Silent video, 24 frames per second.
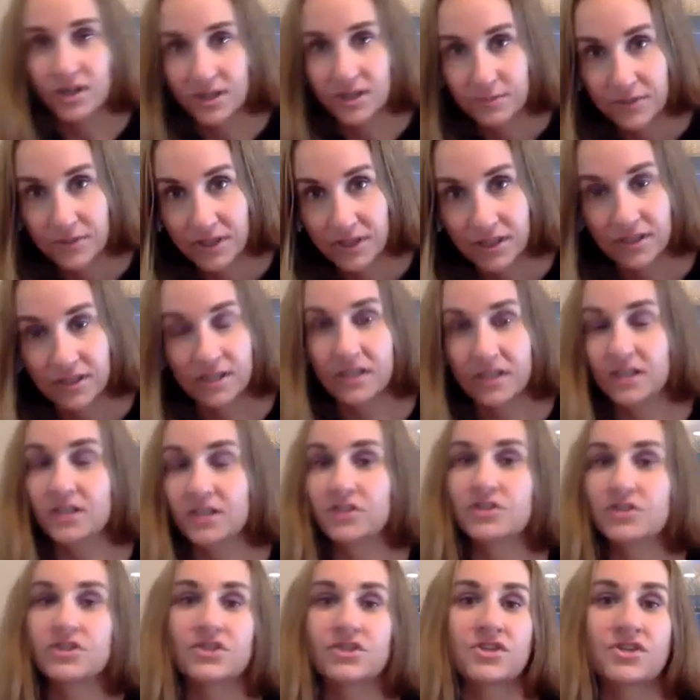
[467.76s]
you got to pick a
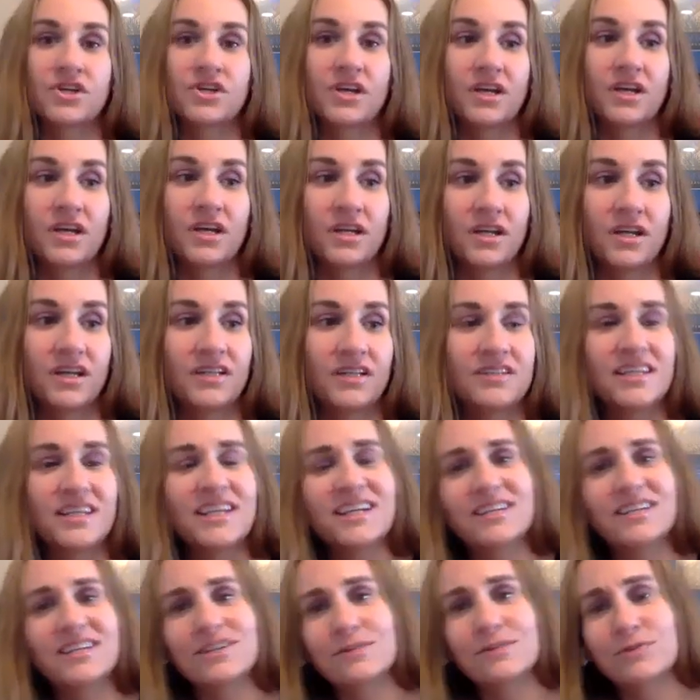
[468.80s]
niche. And I had
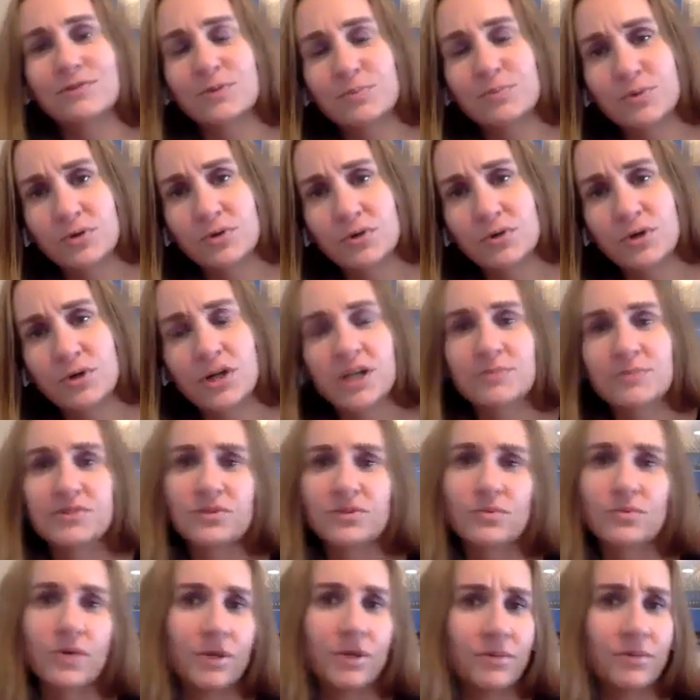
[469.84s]
taken different programs
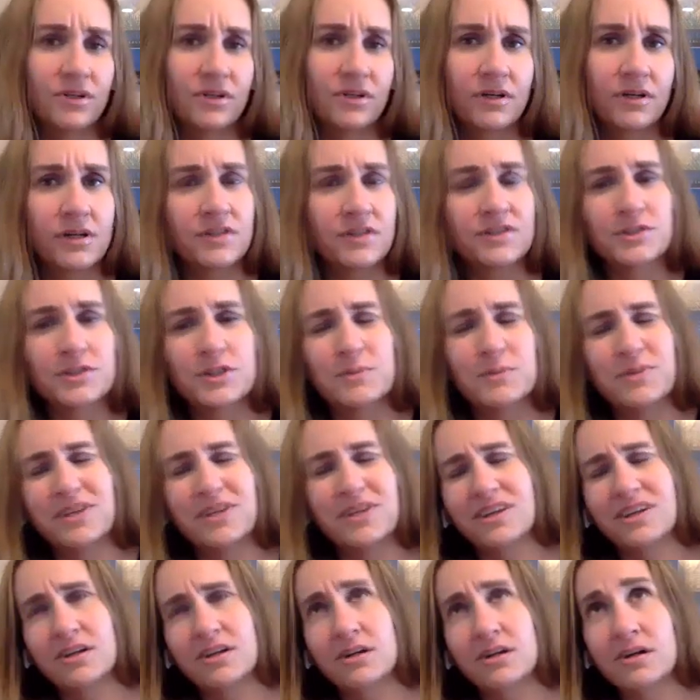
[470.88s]
and webinars and
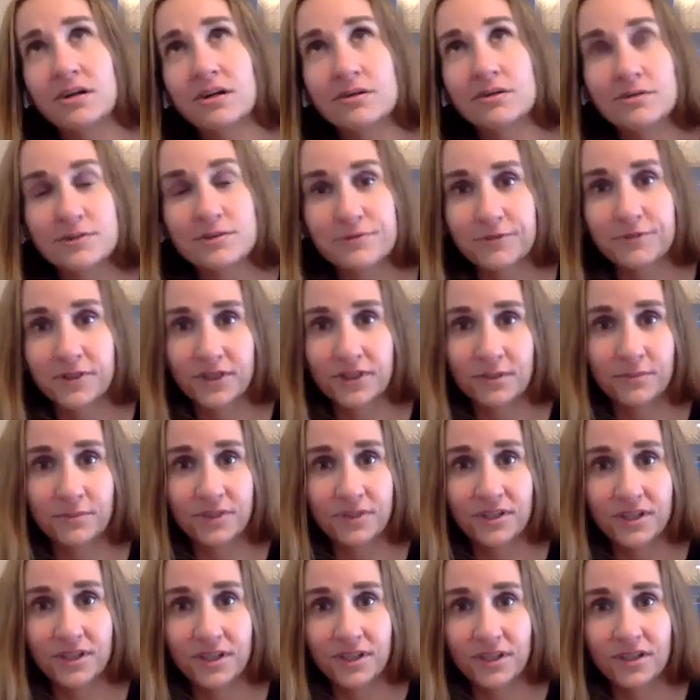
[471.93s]
spent like all this freaking
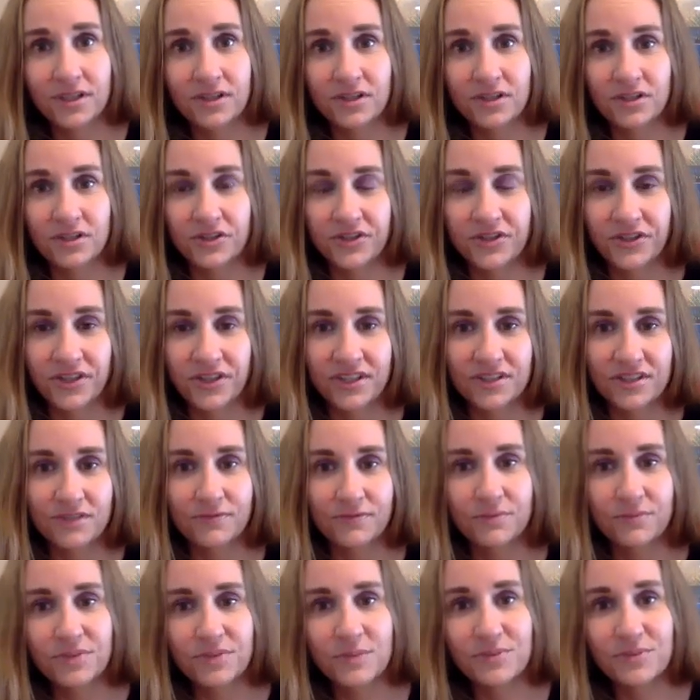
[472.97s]
money on like
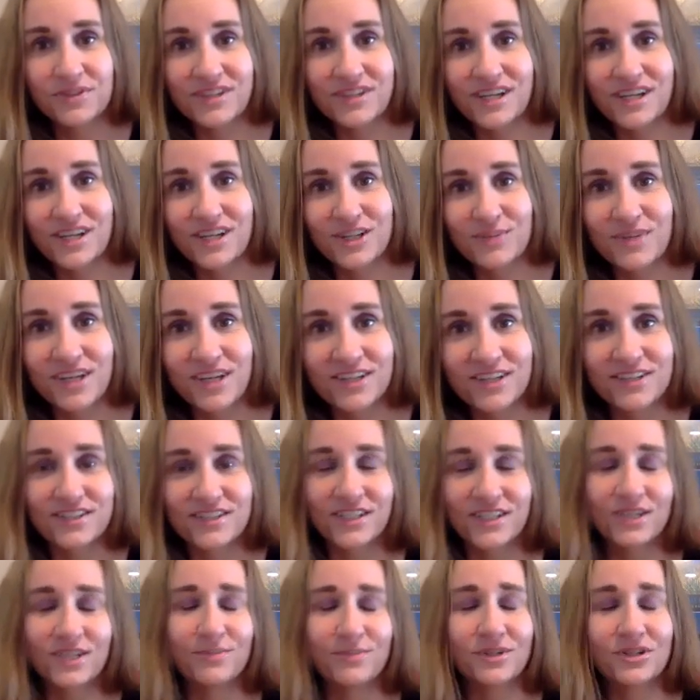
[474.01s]
different people telling me how to
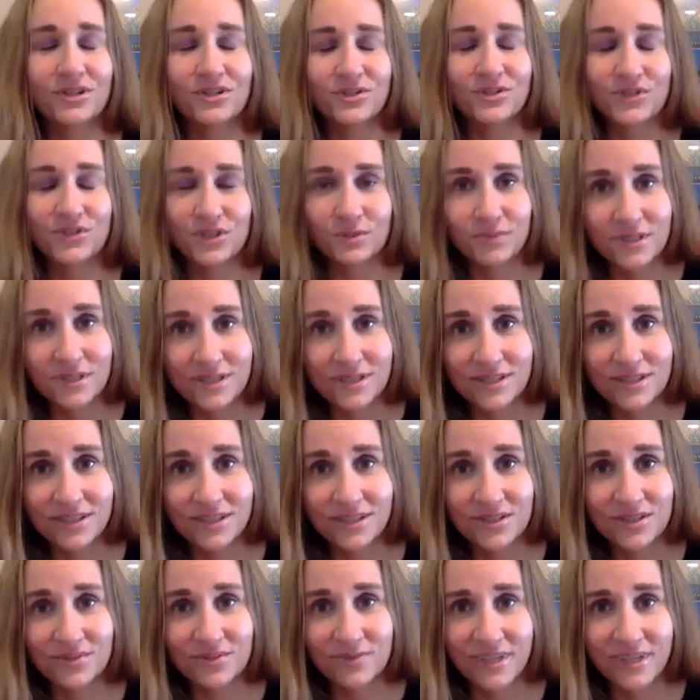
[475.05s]
set up my coaching
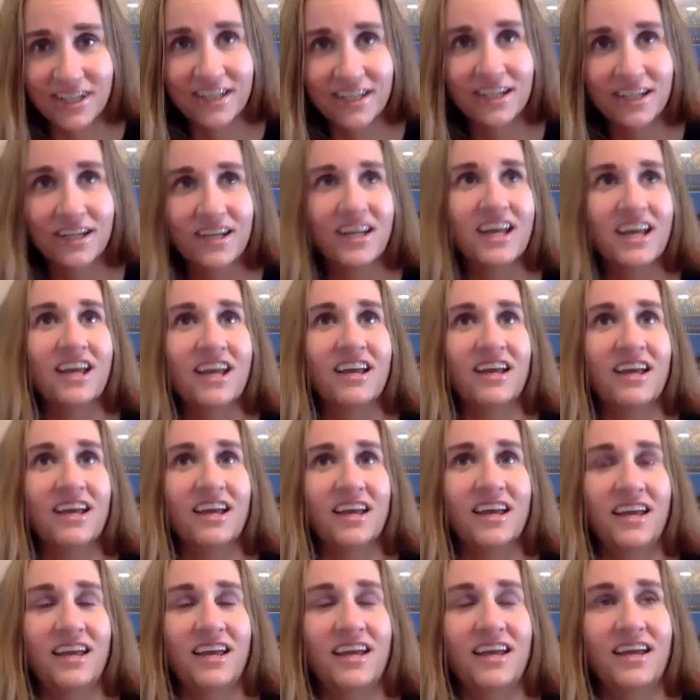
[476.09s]
business, right?
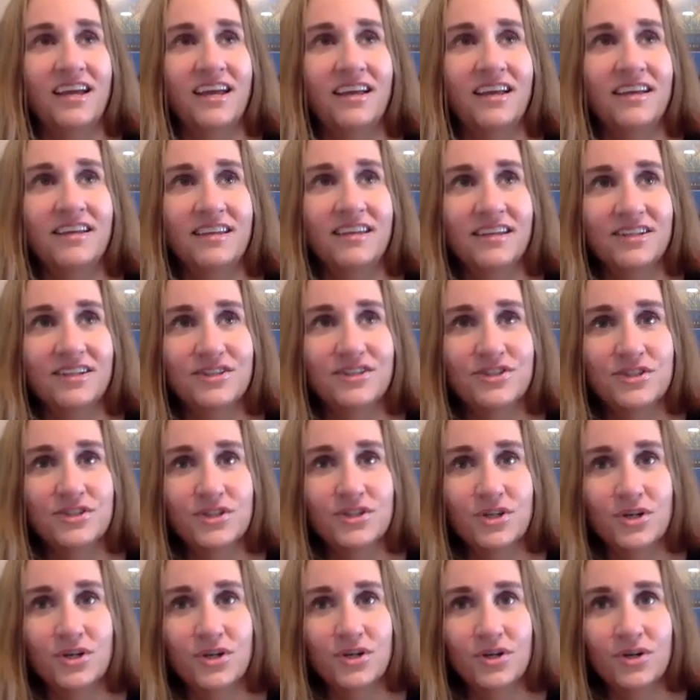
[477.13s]
And
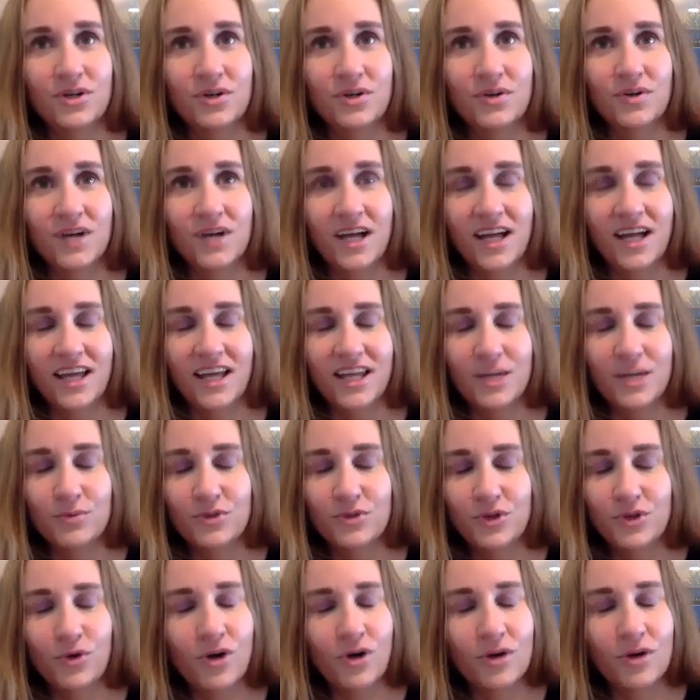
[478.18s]
so, and I
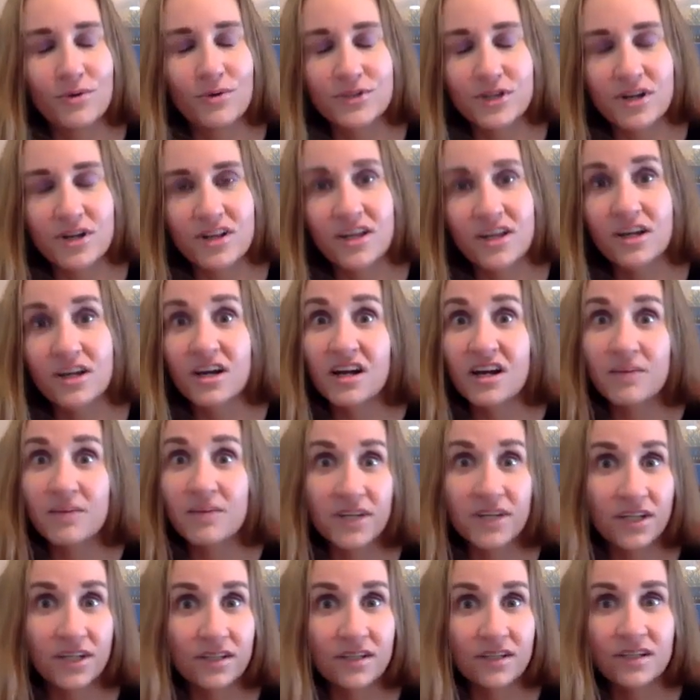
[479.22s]
was all like, oh,
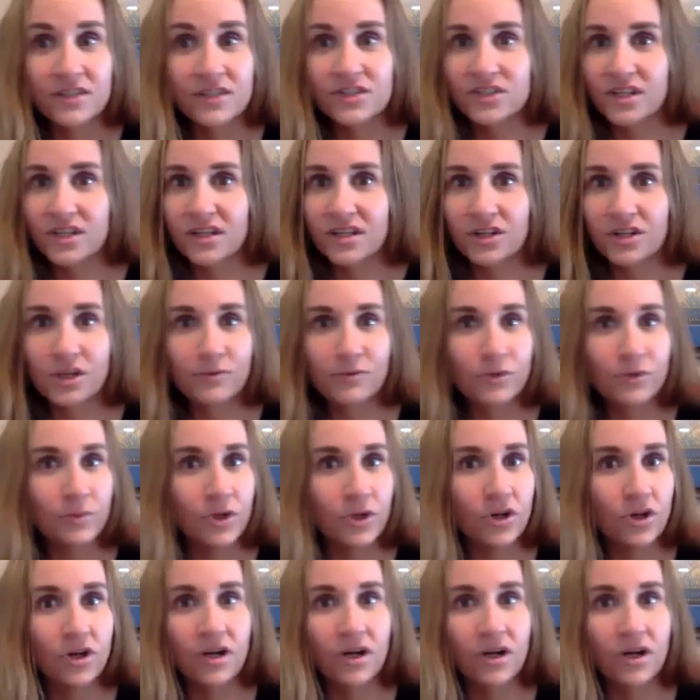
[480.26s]
pick a niche, it's got to come from your